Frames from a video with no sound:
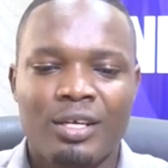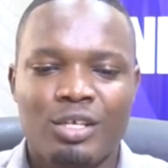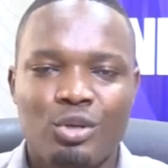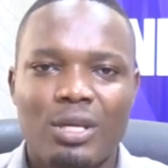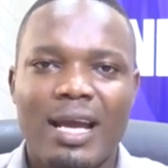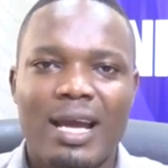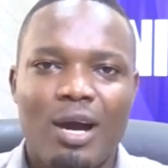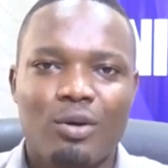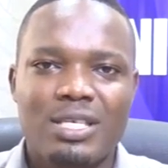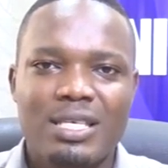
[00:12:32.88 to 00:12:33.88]
So like
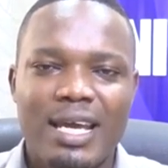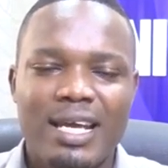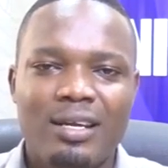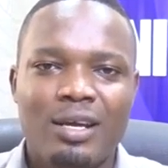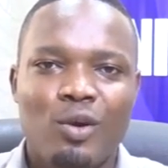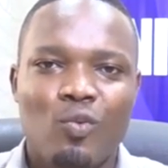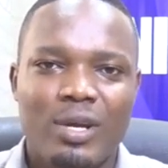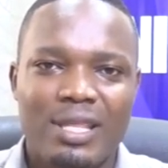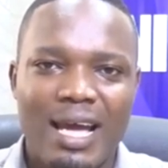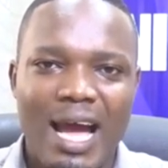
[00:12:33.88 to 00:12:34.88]
I was saying,
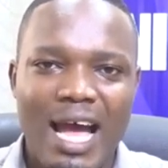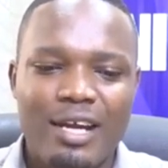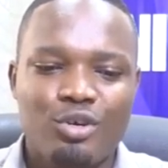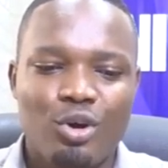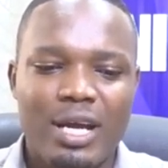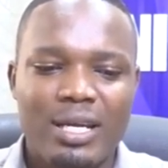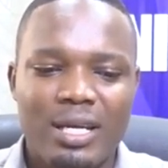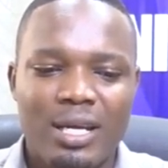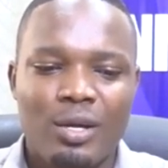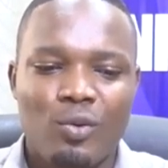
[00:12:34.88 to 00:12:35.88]
with the Android,
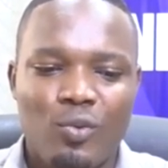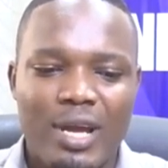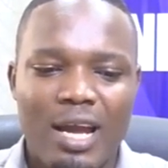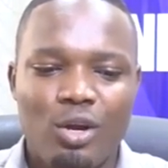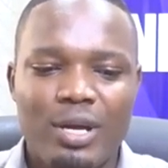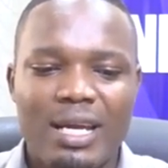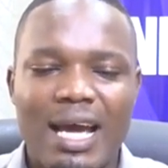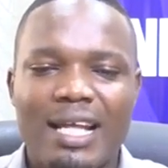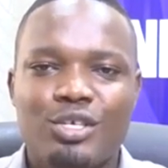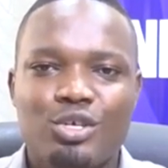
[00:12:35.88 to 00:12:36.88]
we are looking
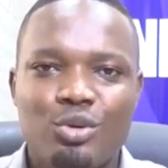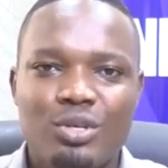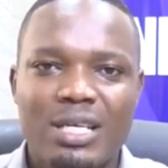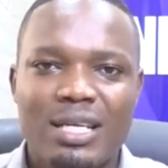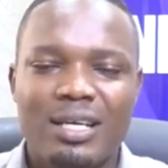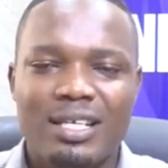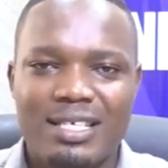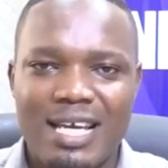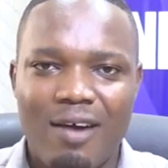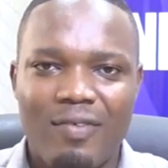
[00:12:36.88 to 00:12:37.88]
at using
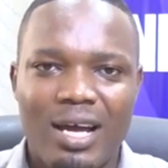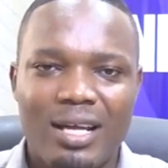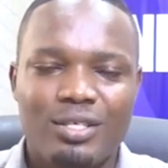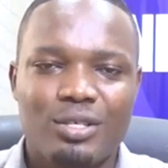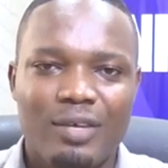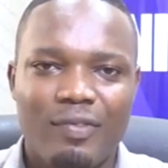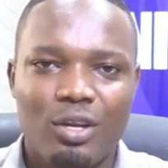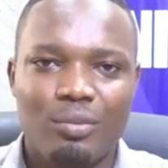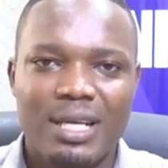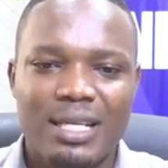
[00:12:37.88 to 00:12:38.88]
Java to
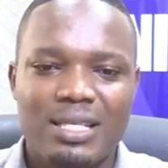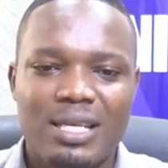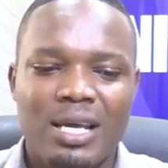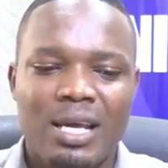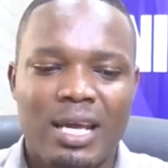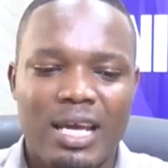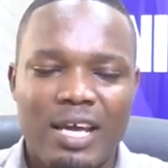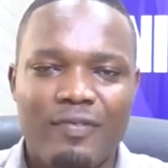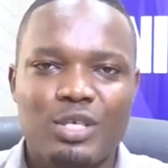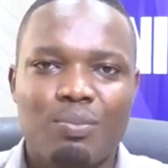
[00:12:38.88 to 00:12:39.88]
develop that.
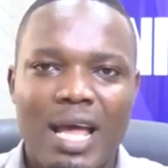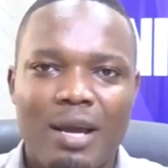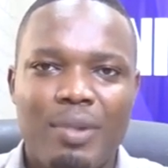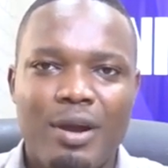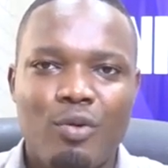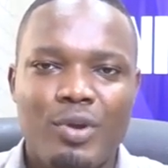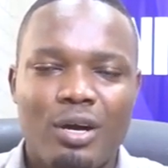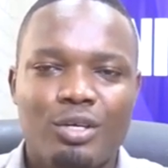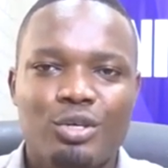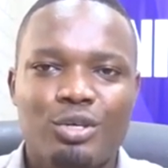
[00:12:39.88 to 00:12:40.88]
If it's BlackBerry, we
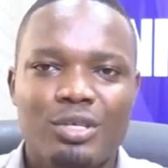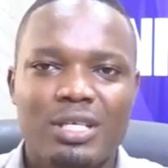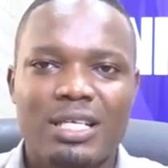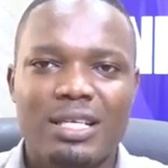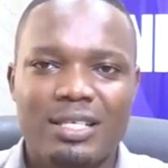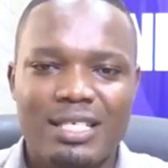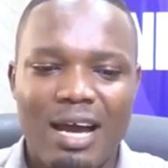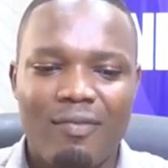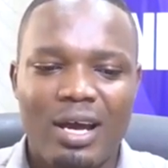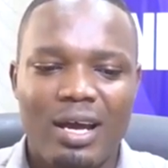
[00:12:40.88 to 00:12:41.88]
are also using
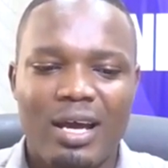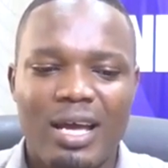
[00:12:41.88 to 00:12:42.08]
Java.